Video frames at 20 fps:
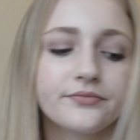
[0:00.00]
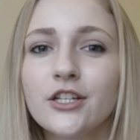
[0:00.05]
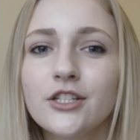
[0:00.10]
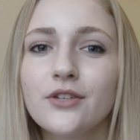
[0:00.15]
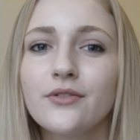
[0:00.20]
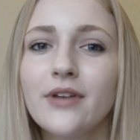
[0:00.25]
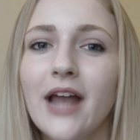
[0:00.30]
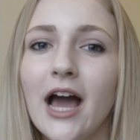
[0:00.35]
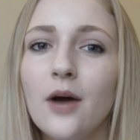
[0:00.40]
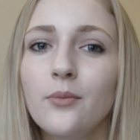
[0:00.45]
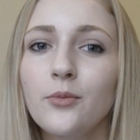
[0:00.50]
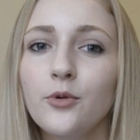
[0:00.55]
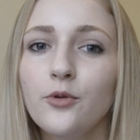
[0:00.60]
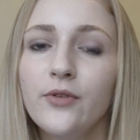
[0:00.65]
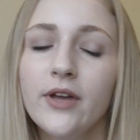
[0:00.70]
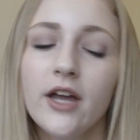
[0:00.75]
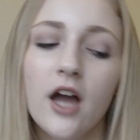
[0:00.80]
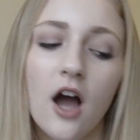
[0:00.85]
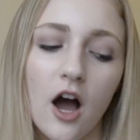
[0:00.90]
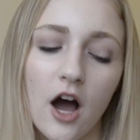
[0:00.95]
So now
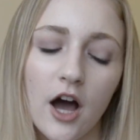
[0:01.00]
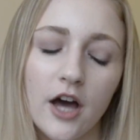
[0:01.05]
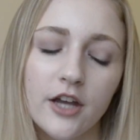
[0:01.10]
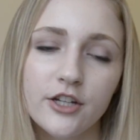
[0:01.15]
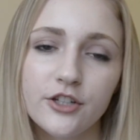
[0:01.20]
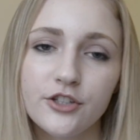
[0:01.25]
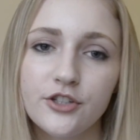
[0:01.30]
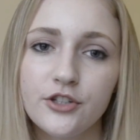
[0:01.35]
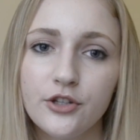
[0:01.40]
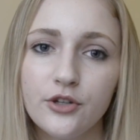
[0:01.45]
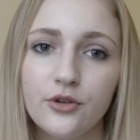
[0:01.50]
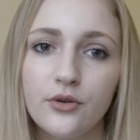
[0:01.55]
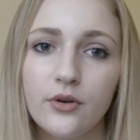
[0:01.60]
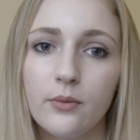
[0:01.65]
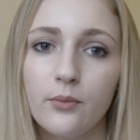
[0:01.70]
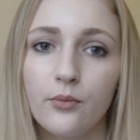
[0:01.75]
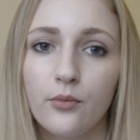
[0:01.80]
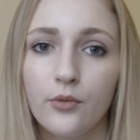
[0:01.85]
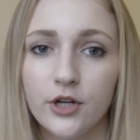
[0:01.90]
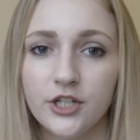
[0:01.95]
moving on to
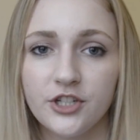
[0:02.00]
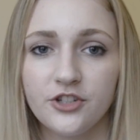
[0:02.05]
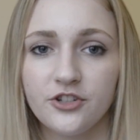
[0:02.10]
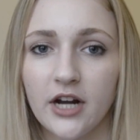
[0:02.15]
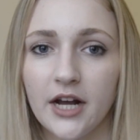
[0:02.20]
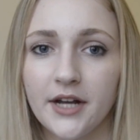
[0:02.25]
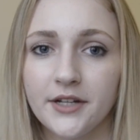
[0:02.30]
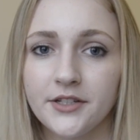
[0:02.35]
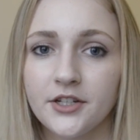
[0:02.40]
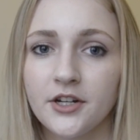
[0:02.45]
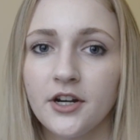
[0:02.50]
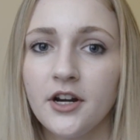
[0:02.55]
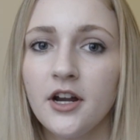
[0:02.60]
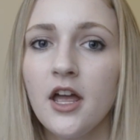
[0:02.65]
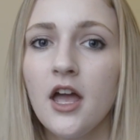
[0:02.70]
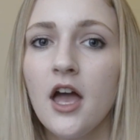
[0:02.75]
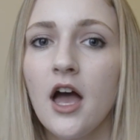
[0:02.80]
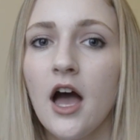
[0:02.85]
moisturizer,